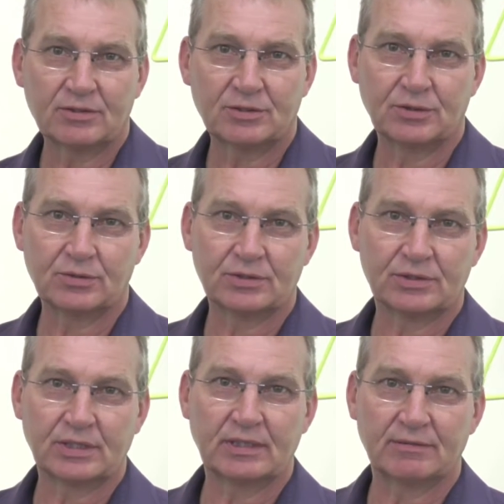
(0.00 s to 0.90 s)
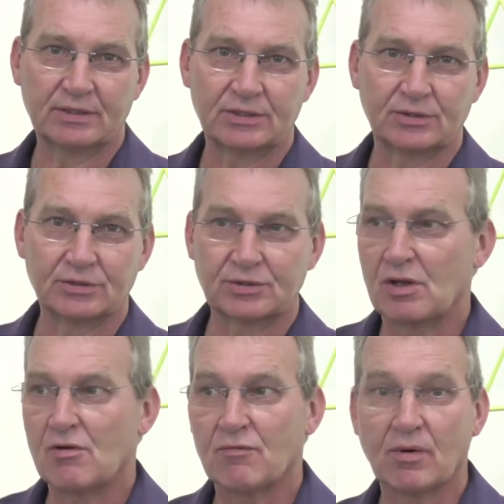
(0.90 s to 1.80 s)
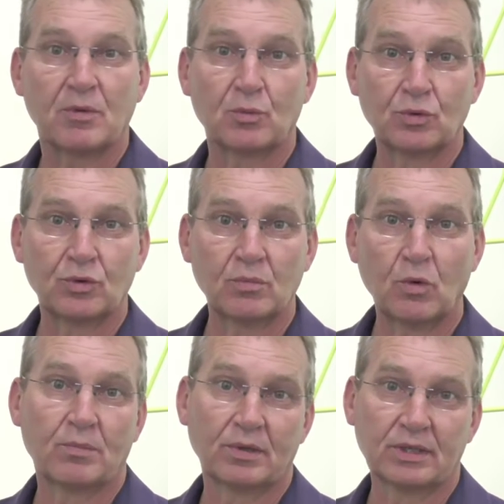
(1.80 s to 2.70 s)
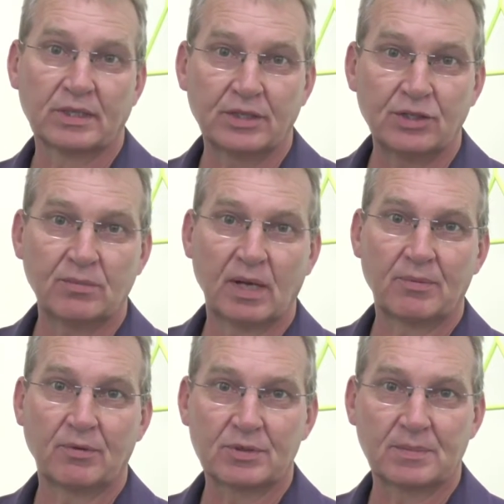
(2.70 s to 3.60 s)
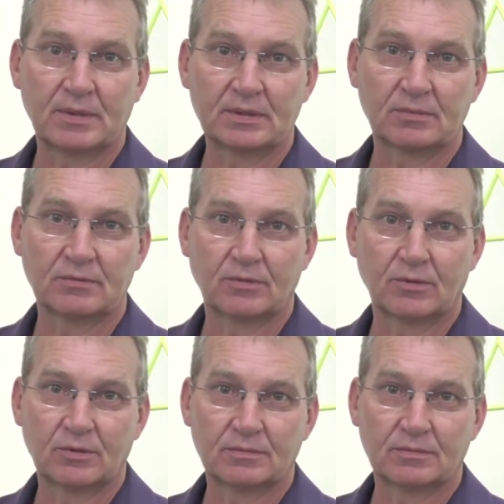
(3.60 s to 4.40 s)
students, and visitors from the room or building that you might be responsible for.